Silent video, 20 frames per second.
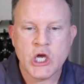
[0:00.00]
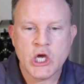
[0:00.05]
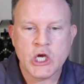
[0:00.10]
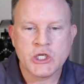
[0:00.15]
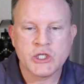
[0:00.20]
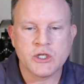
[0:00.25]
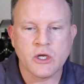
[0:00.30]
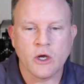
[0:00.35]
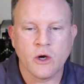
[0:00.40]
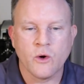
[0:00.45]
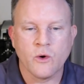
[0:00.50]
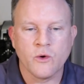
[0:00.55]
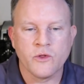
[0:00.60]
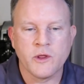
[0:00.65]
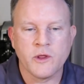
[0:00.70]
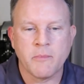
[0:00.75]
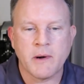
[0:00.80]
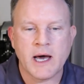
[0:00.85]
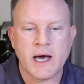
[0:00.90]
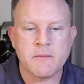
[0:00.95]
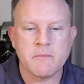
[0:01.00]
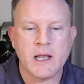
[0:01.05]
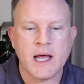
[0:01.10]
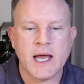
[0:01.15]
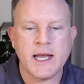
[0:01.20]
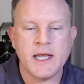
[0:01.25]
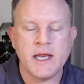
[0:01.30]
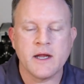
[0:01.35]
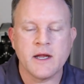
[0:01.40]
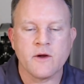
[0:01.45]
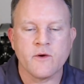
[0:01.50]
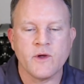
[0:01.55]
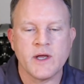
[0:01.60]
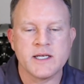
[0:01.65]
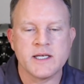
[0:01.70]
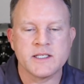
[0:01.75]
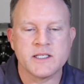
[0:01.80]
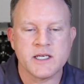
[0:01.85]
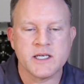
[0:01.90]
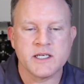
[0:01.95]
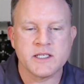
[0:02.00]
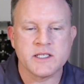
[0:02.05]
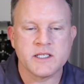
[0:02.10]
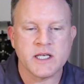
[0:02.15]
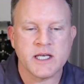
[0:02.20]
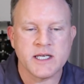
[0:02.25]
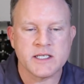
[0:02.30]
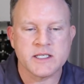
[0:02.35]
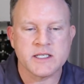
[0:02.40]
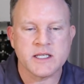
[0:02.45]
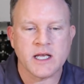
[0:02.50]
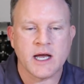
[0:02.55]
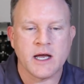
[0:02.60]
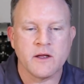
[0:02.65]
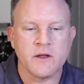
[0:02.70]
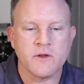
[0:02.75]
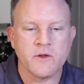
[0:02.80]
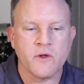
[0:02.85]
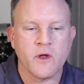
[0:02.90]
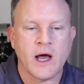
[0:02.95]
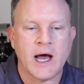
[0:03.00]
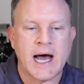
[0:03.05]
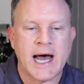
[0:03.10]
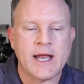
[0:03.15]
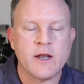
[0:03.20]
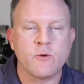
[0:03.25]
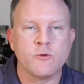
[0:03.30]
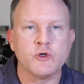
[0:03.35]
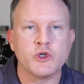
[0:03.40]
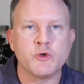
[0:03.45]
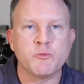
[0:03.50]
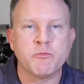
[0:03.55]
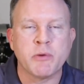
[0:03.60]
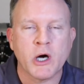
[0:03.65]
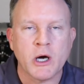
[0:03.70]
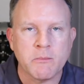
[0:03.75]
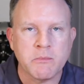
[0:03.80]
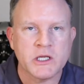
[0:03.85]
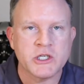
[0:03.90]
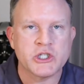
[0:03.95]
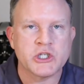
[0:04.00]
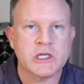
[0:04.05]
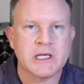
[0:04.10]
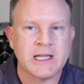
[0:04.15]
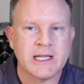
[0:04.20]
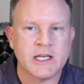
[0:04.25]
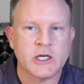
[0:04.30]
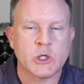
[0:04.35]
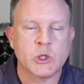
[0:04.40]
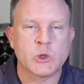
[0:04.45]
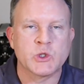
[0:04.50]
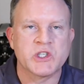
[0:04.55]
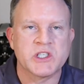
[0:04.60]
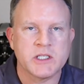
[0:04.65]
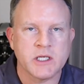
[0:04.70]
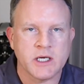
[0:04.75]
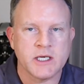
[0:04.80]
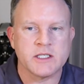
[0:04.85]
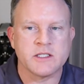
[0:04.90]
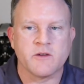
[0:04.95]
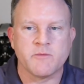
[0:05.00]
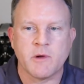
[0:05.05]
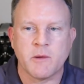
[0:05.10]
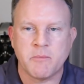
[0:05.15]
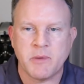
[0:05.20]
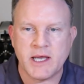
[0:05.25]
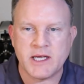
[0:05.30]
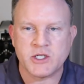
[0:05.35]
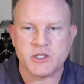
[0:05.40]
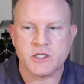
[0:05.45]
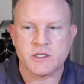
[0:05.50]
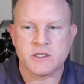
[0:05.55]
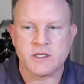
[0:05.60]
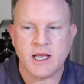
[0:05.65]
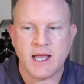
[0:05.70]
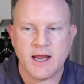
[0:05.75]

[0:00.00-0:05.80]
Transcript: So the bottom line here is I don't publish clinical studies on my patients.